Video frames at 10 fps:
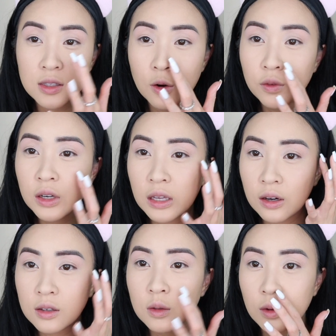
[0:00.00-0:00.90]
So over
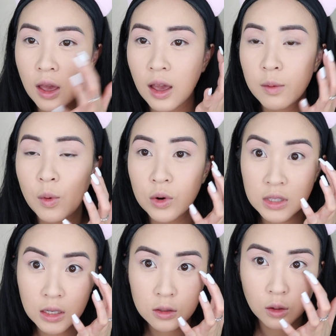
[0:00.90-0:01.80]
here it's okay, but once
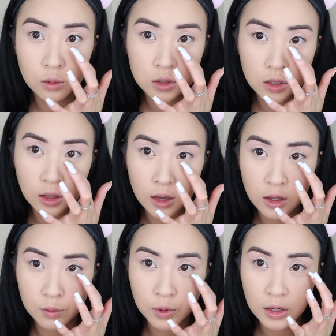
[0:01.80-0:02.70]
it gets close to
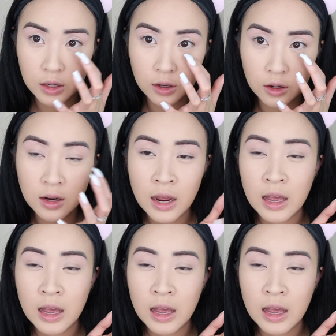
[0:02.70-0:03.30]
like right here,